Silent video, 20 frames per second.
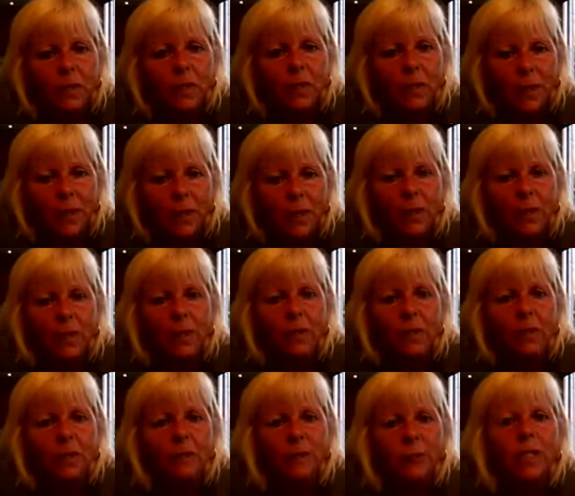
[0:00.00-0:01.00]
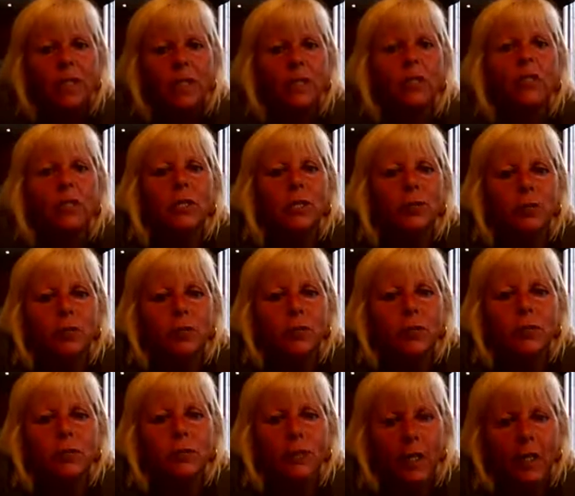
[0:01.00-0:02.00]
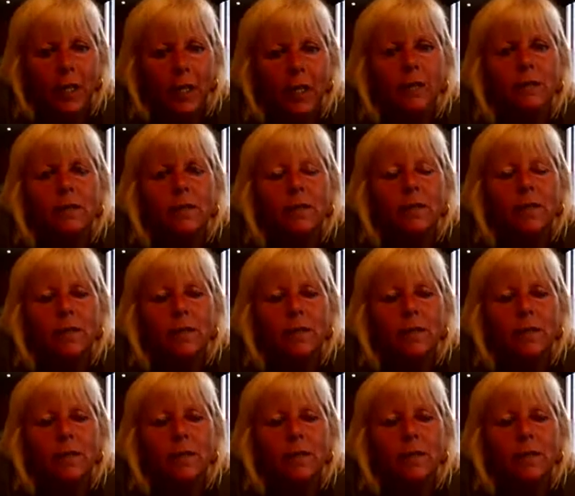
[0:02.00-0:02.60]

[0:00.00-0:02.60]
15 years with each individual client.